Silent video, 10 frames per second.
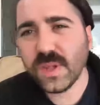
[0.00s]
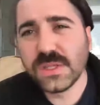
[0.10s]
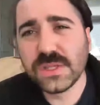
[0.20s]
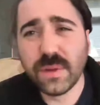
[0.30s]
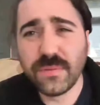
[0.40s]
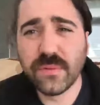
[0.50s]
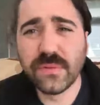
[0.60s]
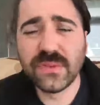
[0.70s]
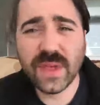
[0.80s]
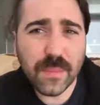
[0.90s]
So if you have
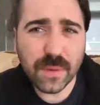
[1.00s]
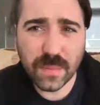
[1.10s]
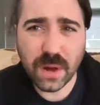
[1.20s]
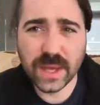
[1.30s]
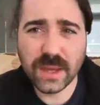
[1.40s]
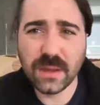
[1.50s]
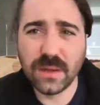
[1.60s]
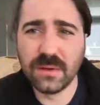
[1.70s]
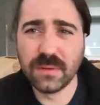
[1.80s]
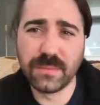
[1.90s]
a separate mic,
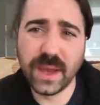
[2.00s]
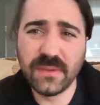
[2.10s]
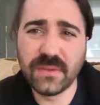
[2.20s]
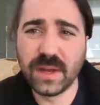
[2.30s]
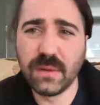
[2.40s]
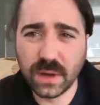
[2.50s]
you're basically,